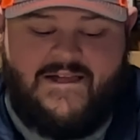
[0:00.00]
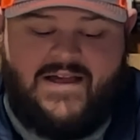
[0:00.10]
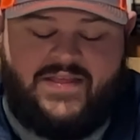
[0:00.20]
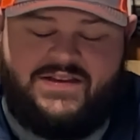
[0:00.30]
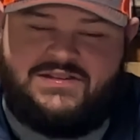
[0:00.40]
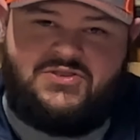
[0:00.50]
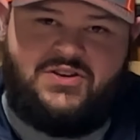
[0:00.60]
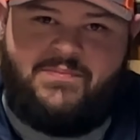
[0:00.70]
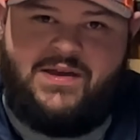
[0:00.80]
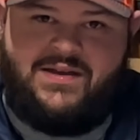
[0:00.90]
and this is going to
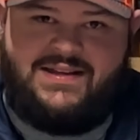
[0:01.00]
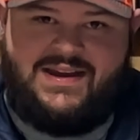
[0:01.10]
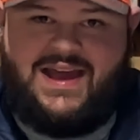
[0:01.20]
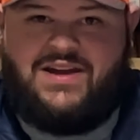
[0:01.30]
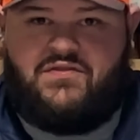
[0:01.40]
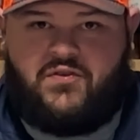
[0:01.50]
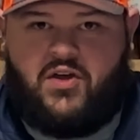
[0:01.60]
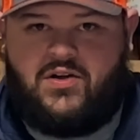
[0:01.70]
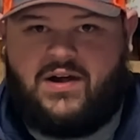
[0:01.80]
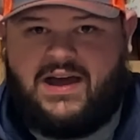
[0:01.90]
be a dedicated
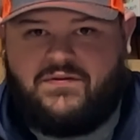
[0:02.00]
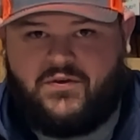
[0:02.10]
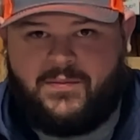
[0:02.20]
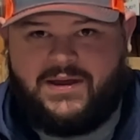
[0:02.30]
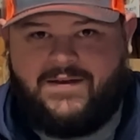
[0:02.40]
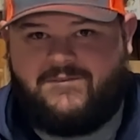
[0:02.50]
frog rod for me.